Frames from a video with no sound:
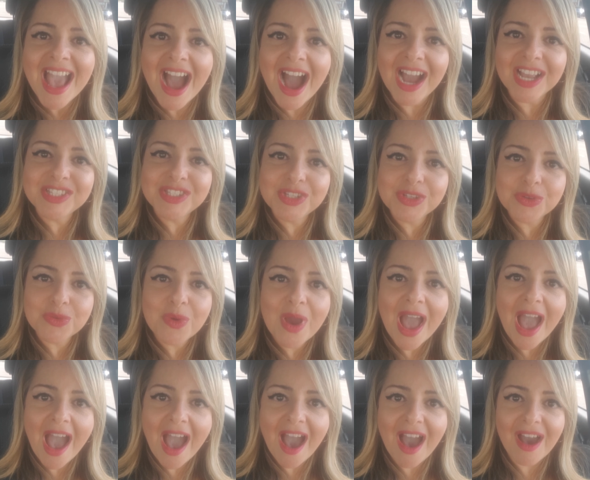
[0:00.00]
I do
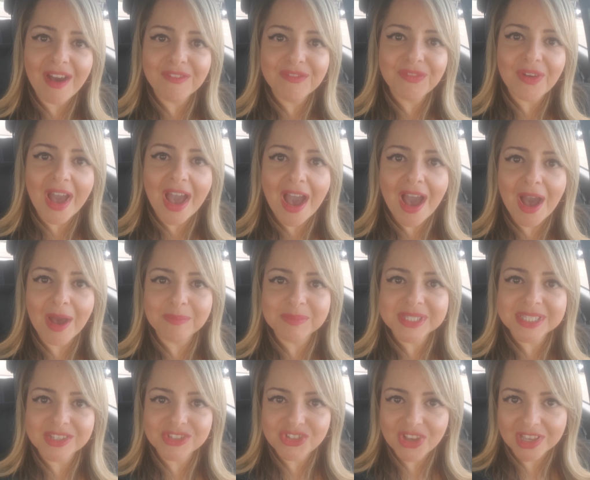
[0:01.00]
have
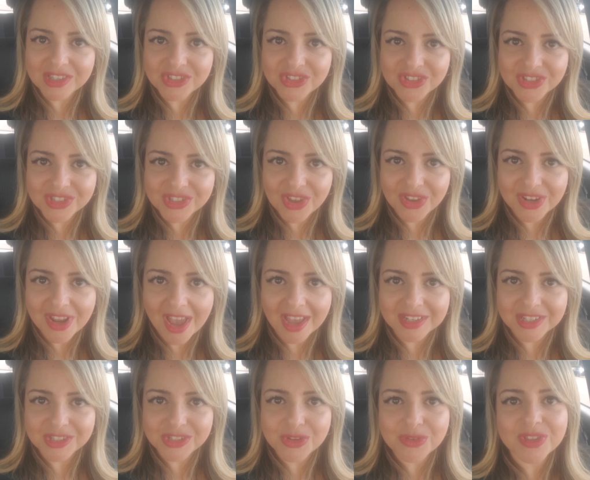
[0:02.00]
suggestions on how
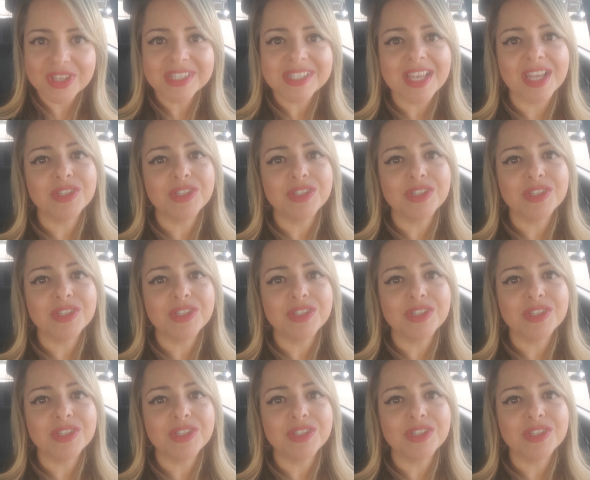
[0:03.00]
to do this.